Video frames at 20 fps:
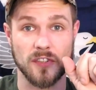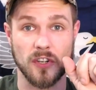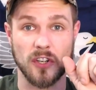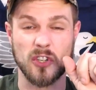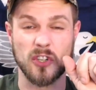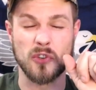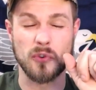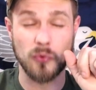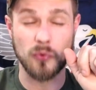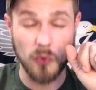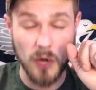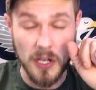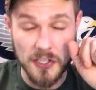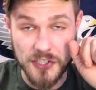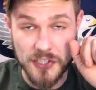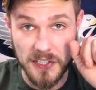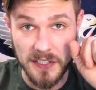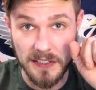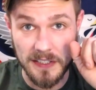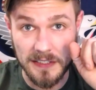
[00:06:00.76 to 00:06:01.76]
are
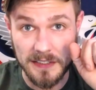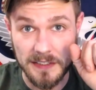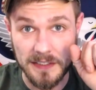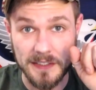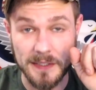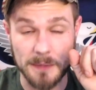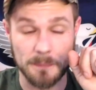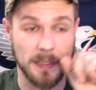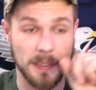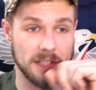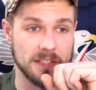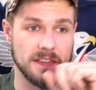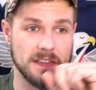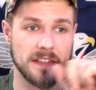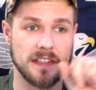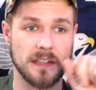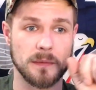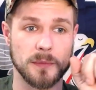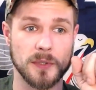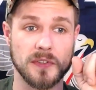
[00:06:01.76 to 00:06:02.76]
crushing it compared to the
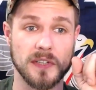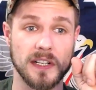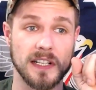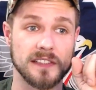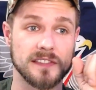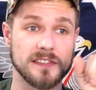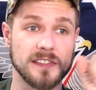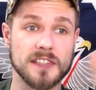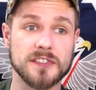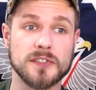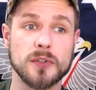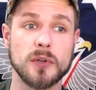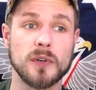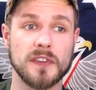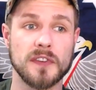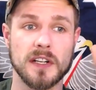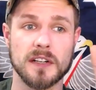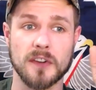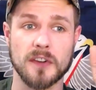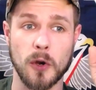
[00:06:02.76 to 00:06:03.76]
Democrats. Let's go over
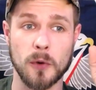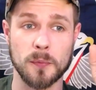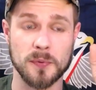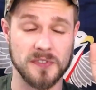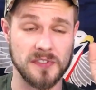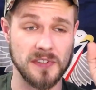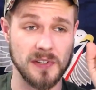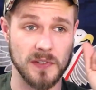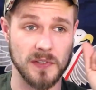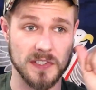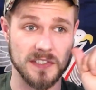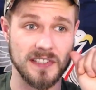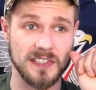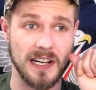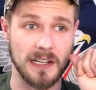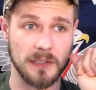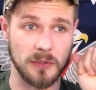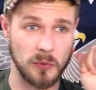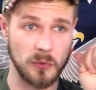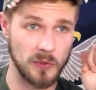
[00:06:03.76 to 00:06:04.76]
here to
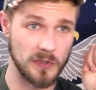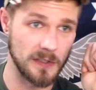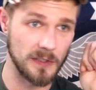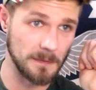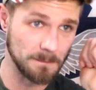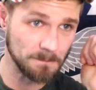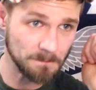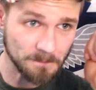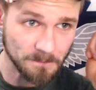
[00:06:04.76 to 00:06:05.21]
opensecrets.org.